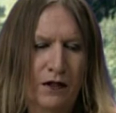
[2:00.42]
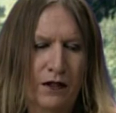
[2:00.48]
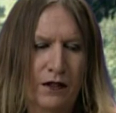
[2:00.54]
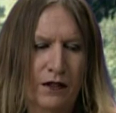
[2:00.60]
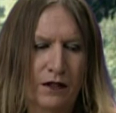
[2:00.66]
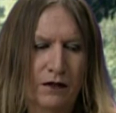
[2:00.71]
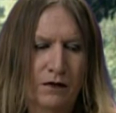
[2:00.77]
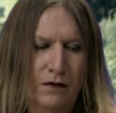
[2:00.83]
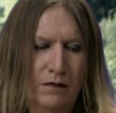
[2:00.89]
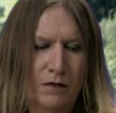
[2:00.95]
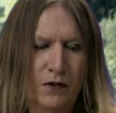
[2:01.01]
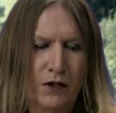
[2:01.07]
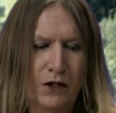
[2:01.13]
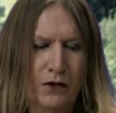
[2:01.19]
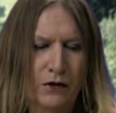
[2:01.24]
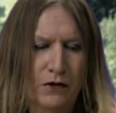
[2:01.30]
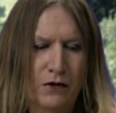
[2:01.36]
the
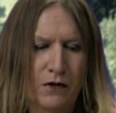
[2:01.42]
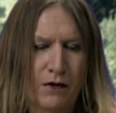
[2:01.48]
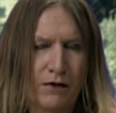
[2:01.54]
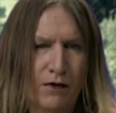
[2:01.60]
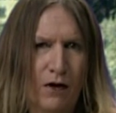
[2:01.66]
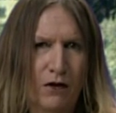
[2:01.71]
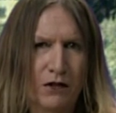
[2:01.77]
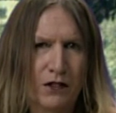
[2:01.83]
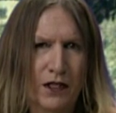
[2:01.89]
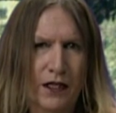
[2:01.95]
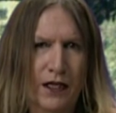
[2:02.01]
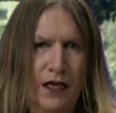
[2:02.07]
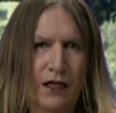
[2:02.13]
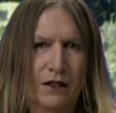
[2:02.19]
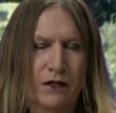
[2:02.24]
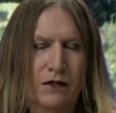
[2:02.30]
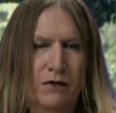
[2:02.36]
Jews revolted
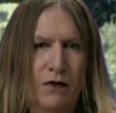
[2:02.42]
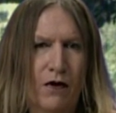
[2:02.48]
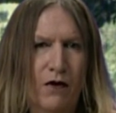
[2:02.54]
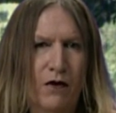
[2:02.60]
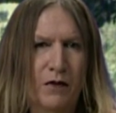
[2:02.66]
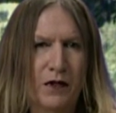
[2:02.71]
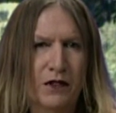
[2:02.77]
against Rome